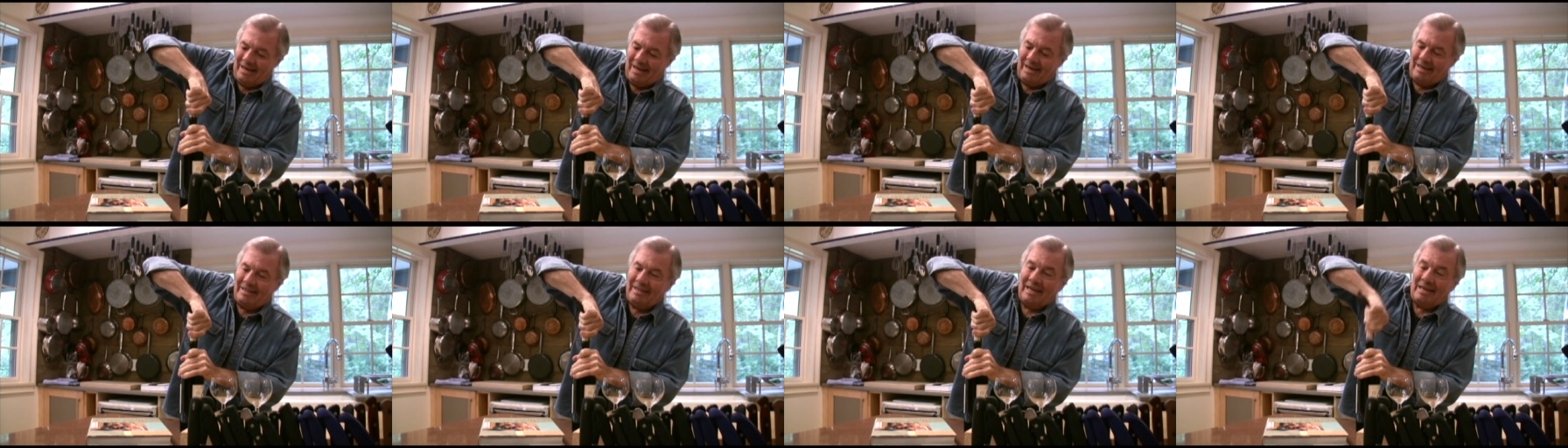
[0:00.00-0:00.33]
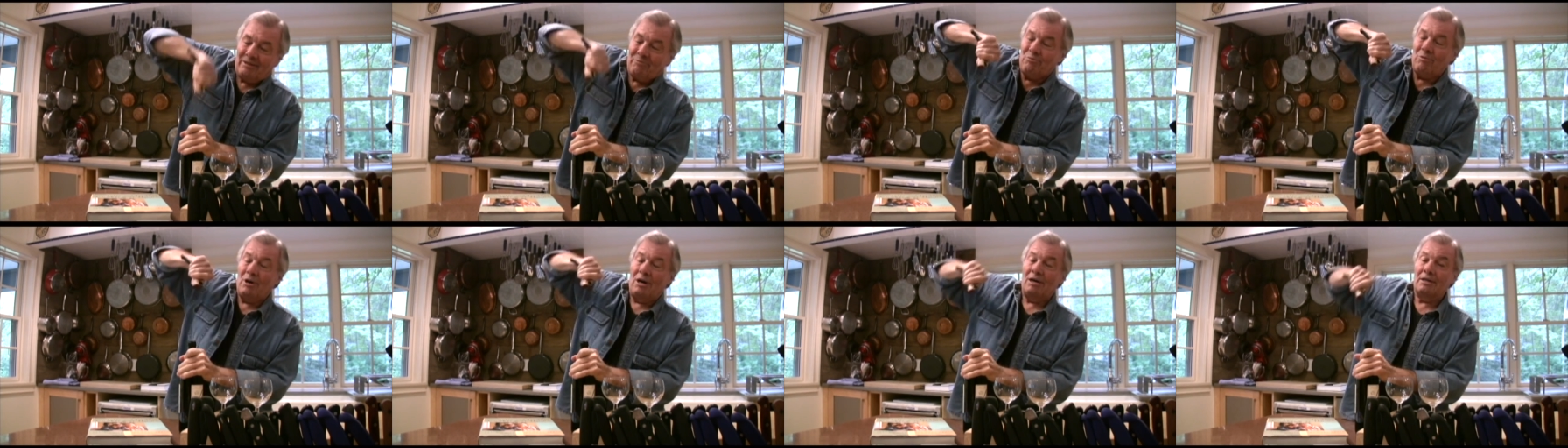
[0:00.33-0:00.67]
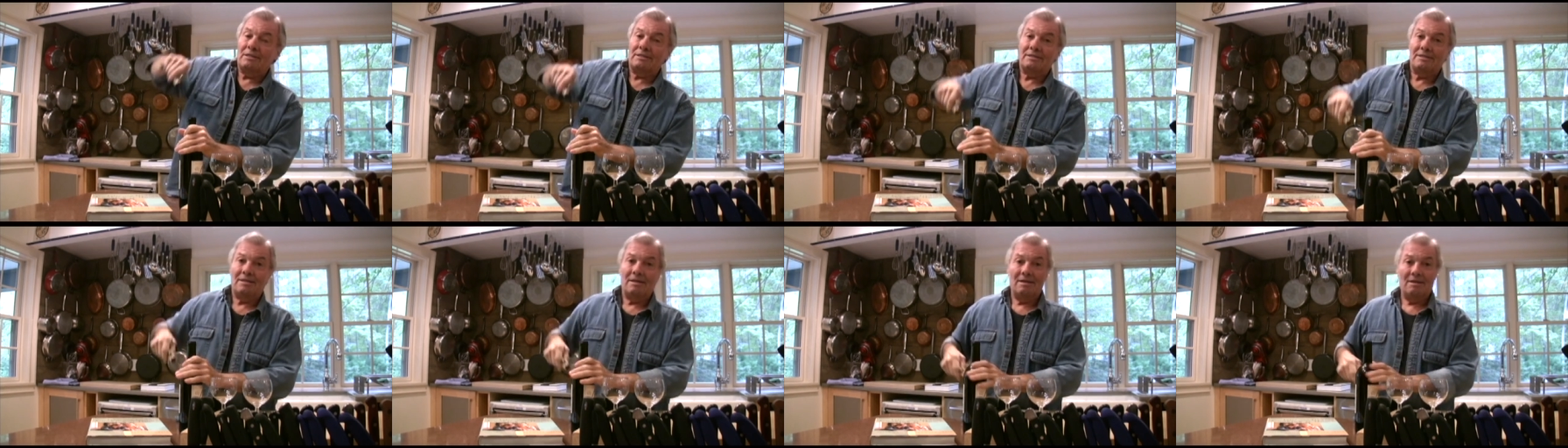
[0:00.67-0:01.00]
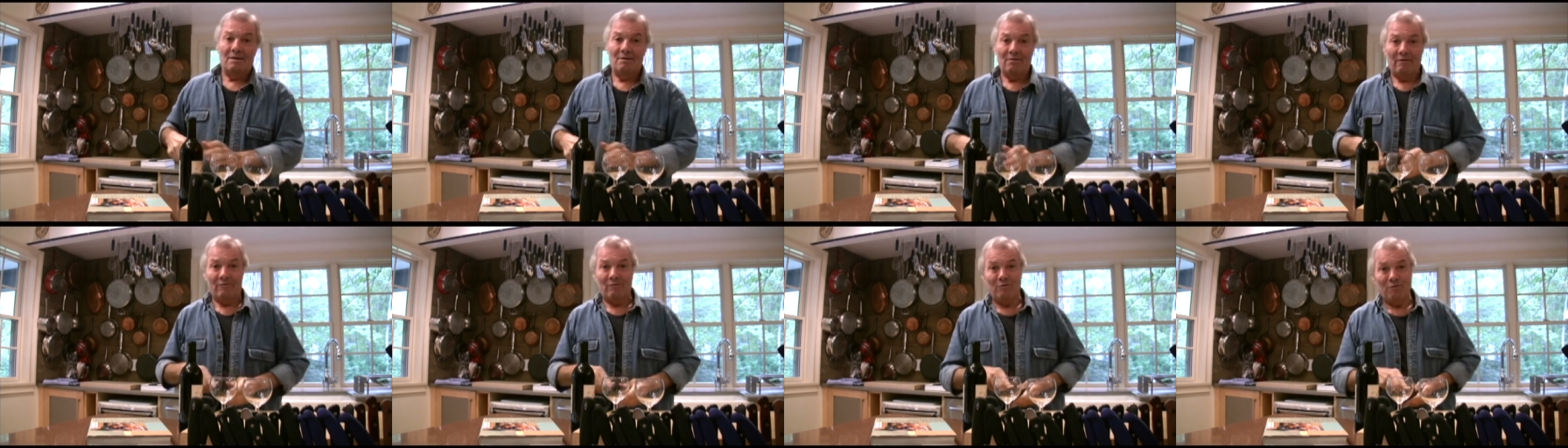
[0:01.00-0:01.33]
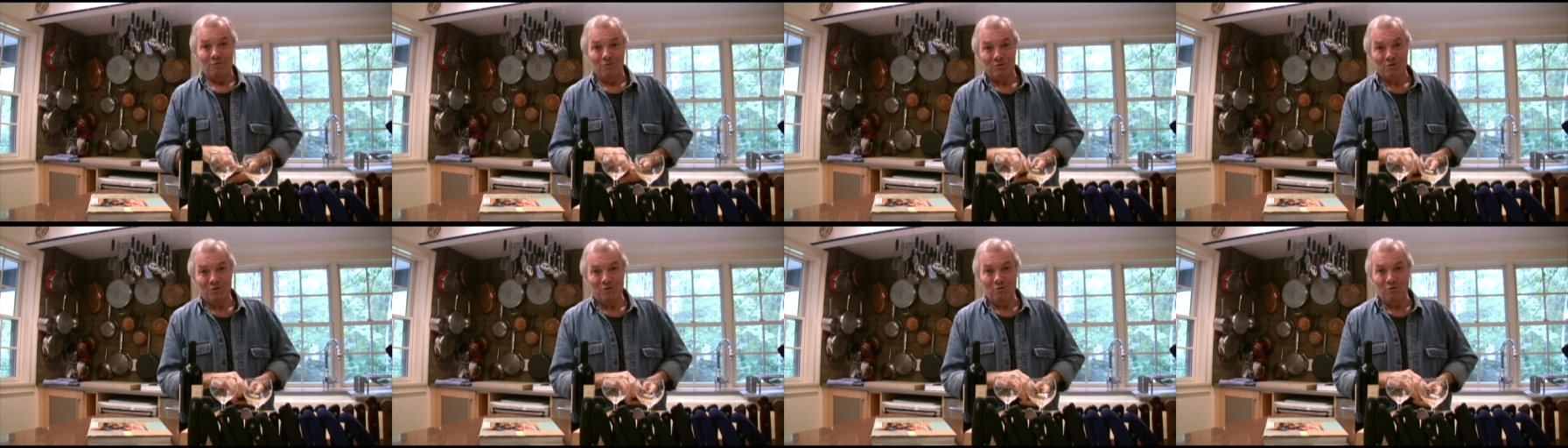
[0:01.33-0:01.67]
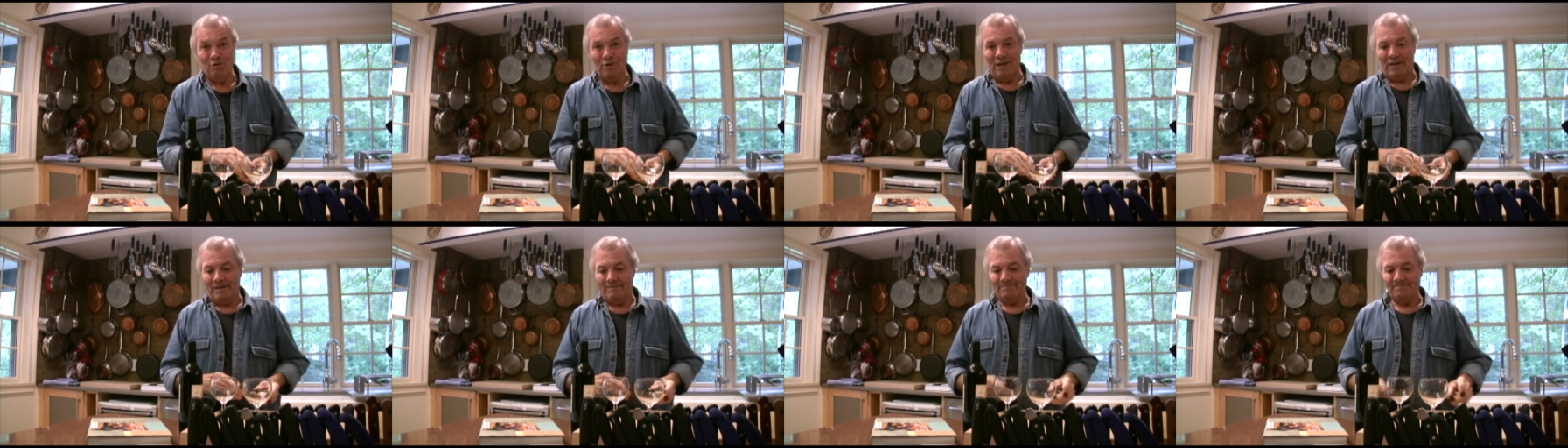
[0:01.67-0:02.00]
and that was, of course,
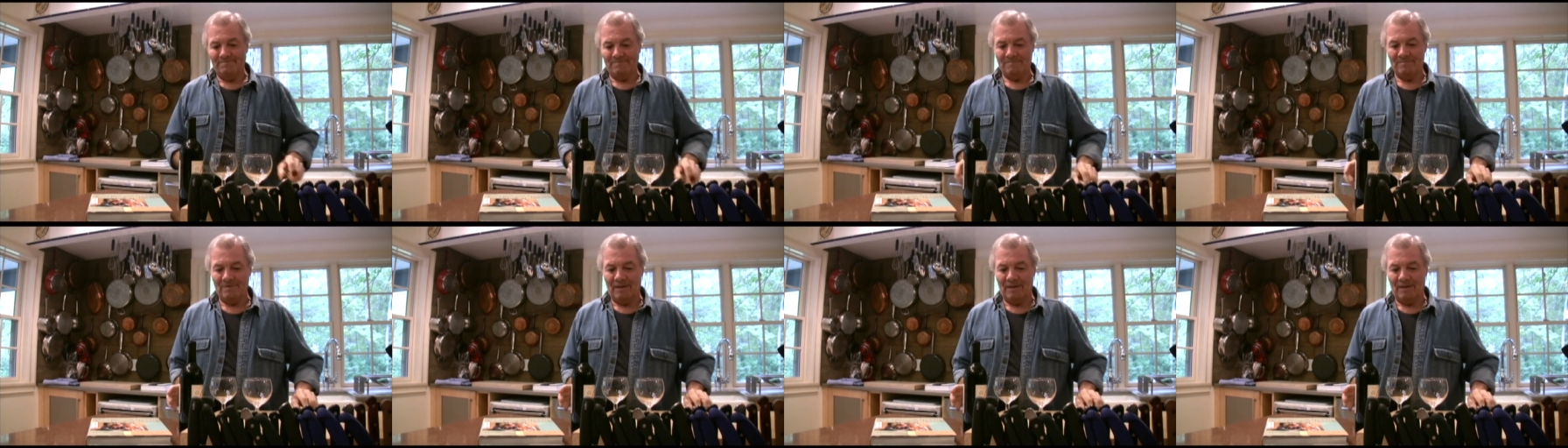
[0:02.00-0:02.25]
Julia.